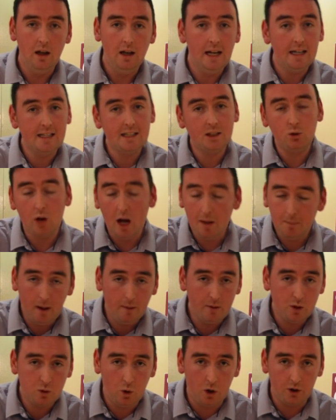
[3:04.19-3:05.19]
Let's scrap
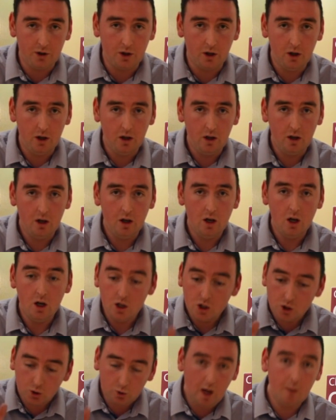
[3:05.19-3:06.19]
Irish Water,
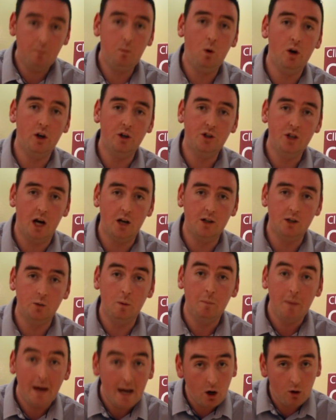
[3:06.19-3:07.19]
scrap water charges
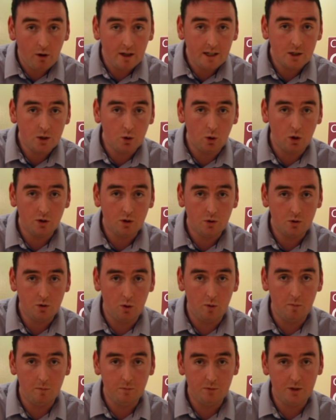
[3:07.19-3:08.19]
we pay already to our
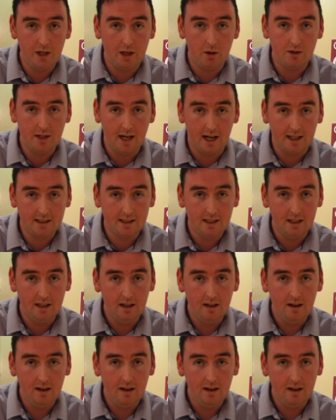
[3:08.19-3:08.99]
general tax,